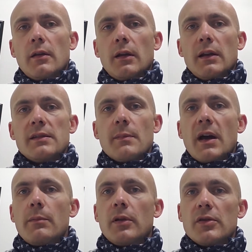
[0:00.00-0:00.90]
It is
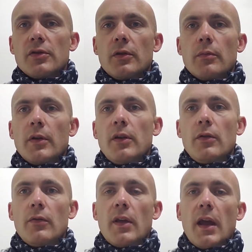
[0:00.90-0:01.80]
my pleasure to bring
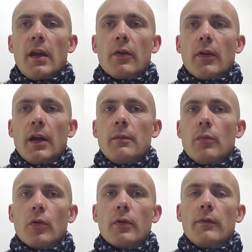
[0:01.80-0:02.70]
you the ARA
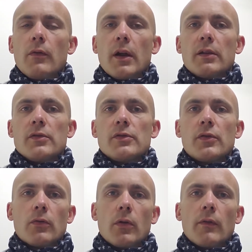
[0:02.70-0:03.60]
Board of Directors
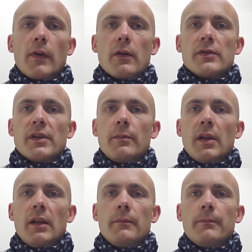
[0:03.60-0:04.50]
Coronavirus Update.